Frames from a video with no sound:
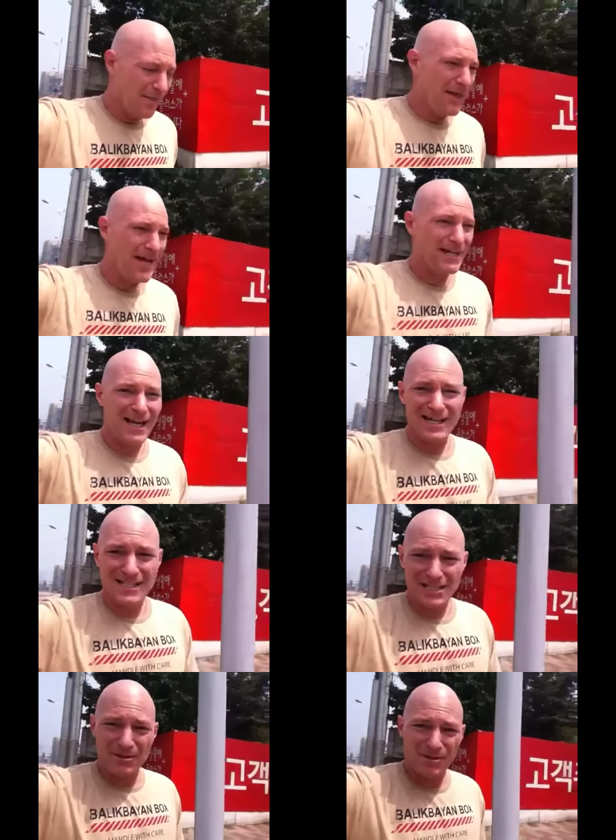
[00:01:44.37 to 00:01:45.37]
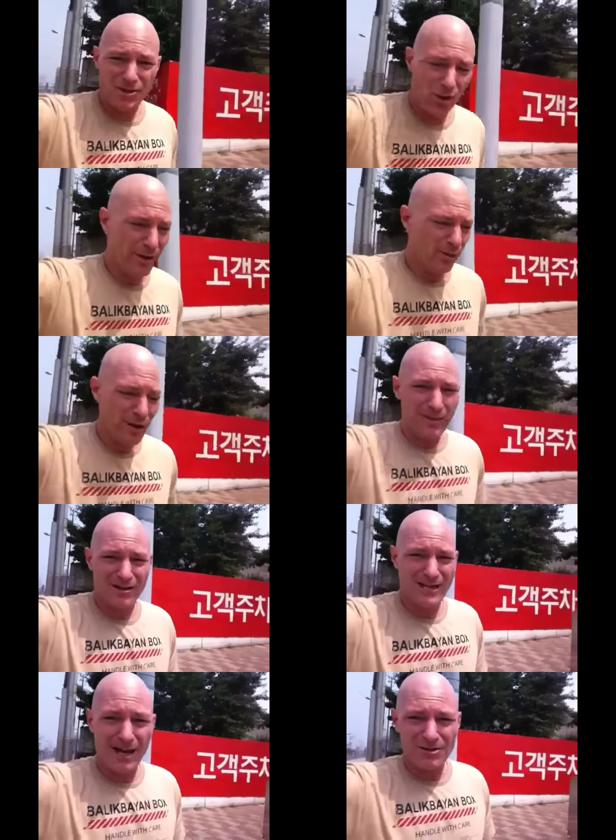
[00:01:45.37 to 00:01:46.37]
That kind of system is going away
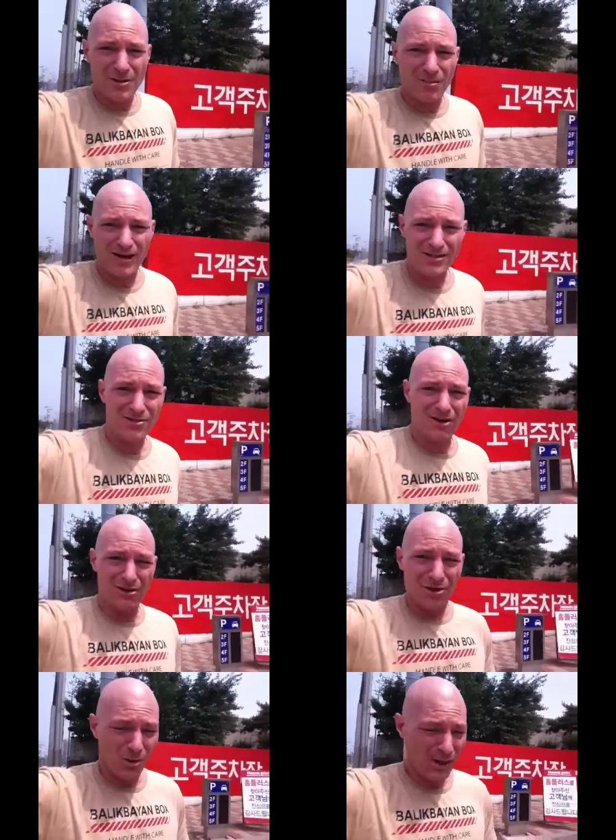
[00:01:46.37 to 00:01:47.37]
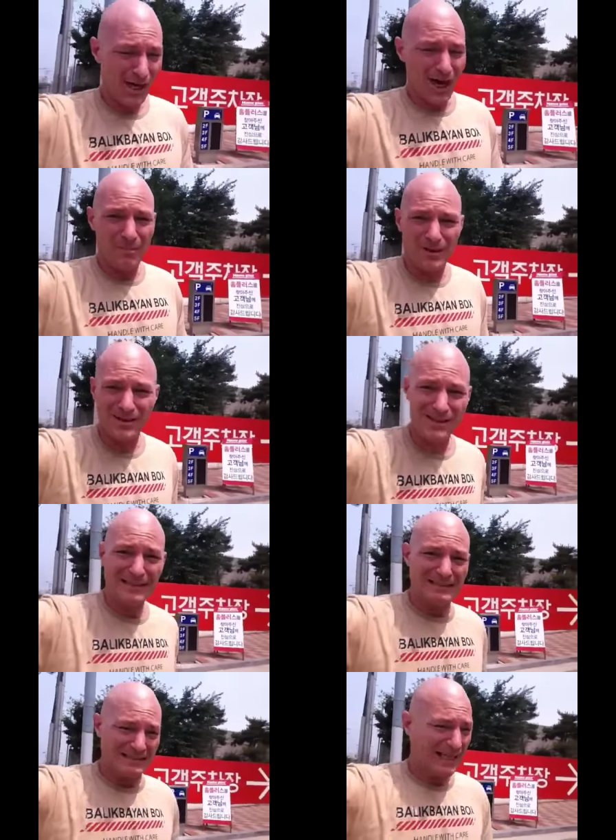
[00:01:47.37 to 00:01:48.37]
because housing prices are going up
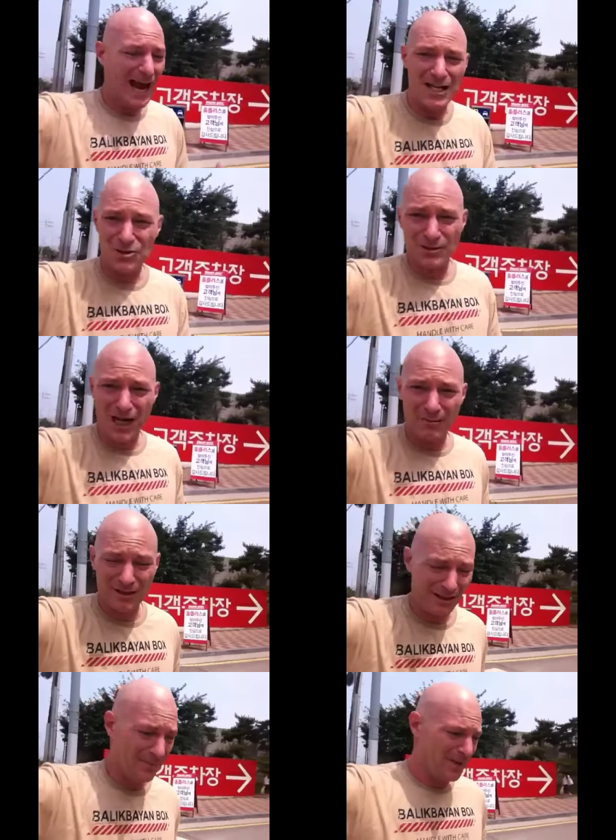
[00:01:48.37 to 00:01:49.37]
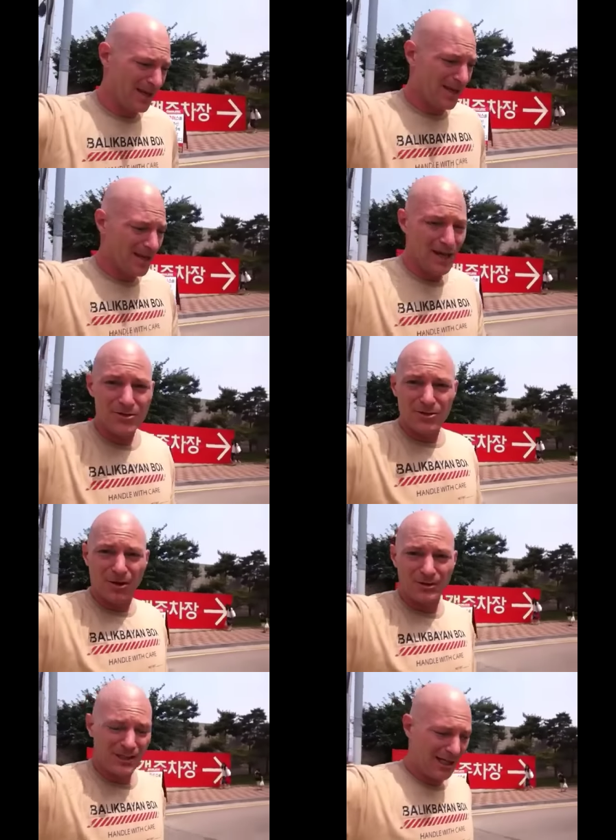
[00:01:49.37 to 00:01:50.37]
astronomically. In
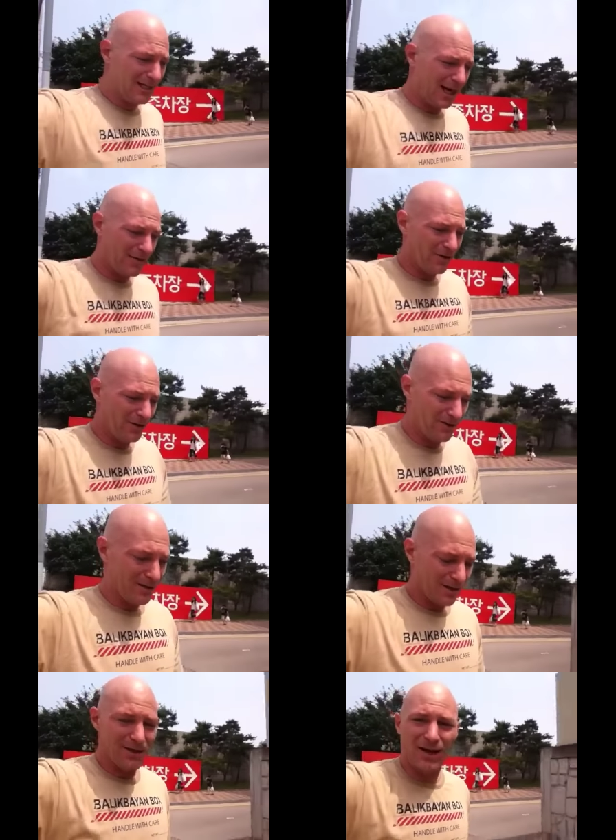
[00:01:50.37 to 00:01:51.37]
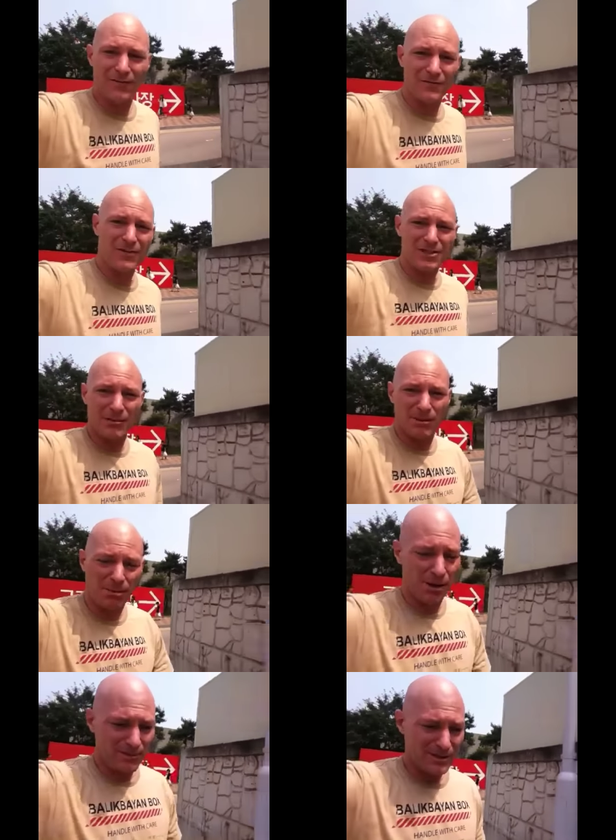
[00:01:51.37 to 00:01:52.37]
Dongtan, I've heard of some
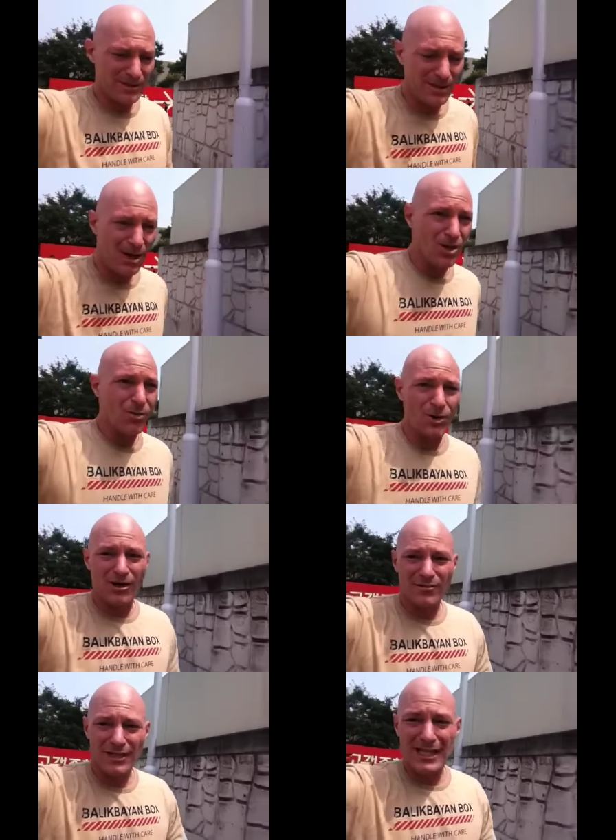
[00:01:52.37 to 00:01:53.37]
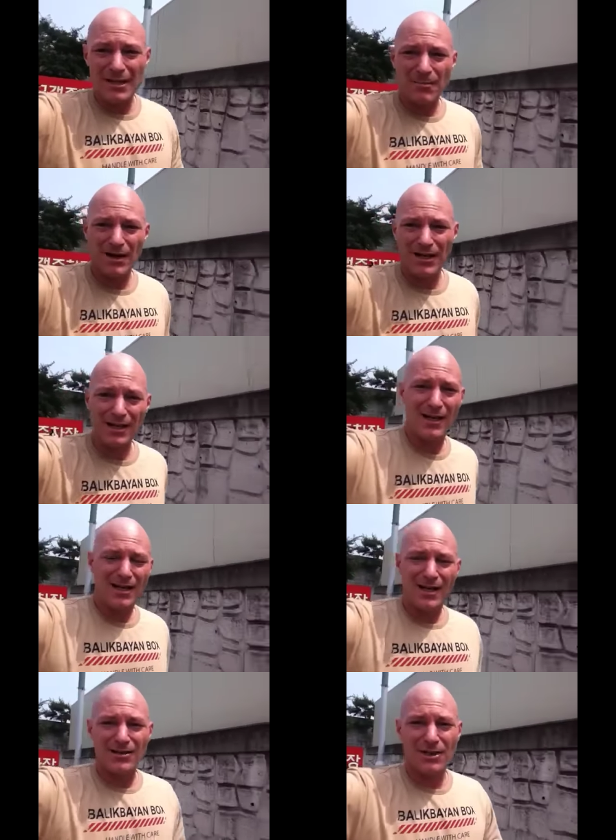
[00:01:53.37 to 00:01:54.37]
apartments where the key money
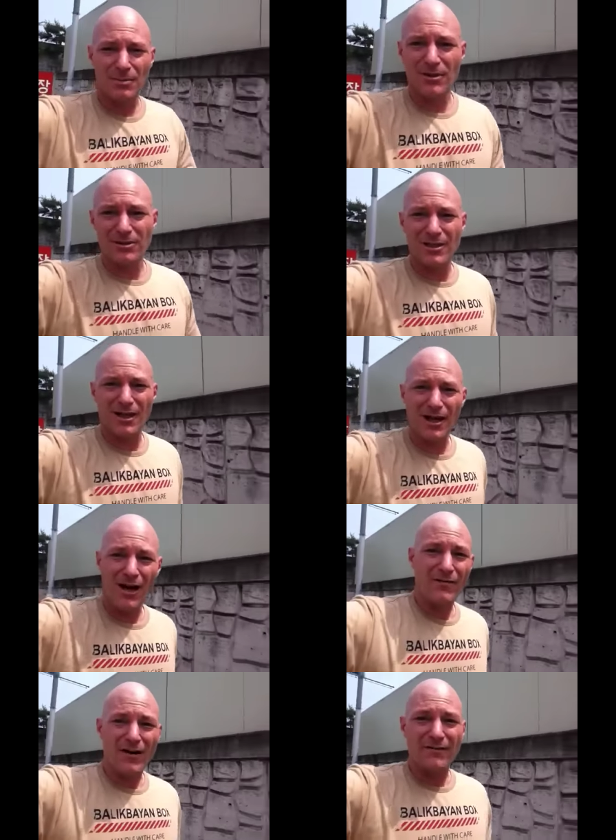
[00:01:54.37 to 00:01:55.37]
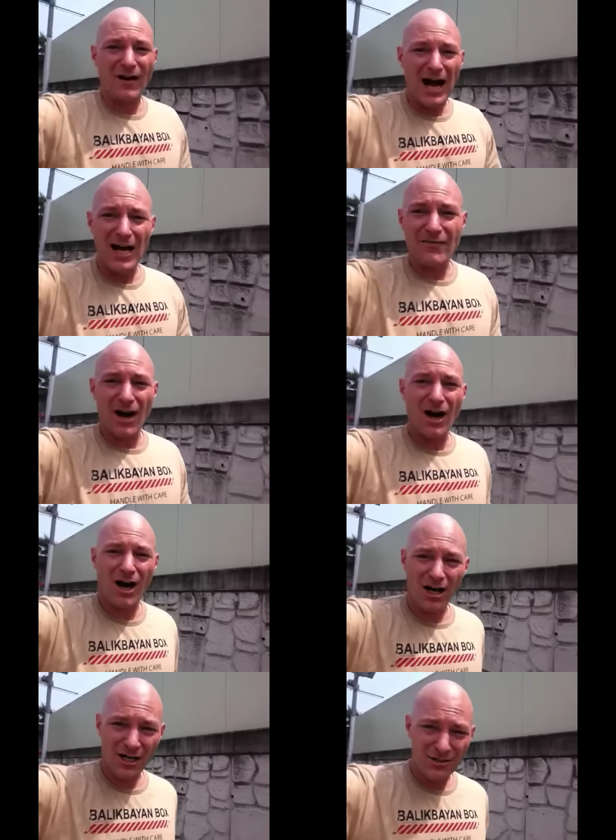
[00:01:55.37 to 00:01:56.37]
is upwards of
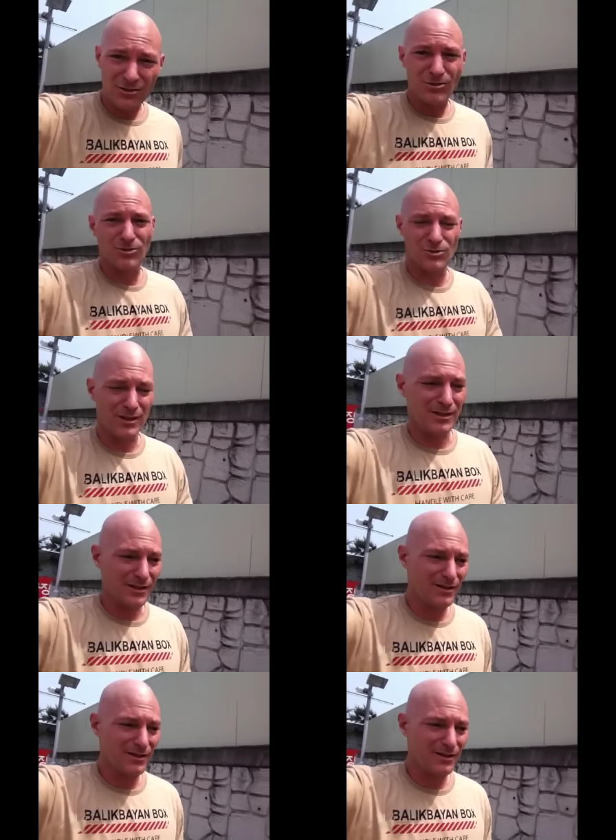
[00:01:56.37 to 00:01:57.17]
500